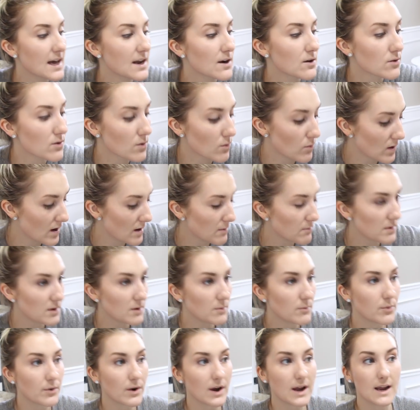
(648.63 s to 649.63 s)
I don't know what I'm
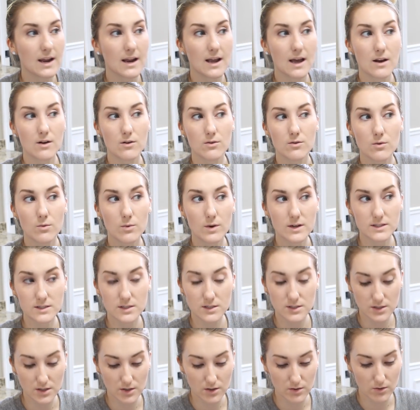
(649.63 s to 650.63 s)
gonna bring. I don't know what
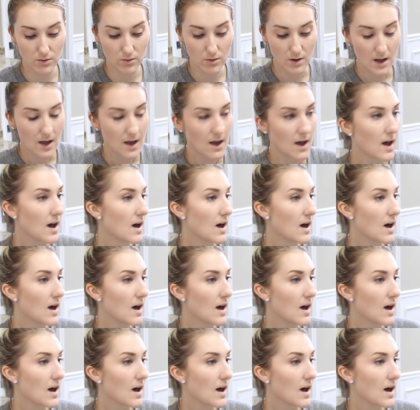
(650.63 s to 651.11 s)
to do.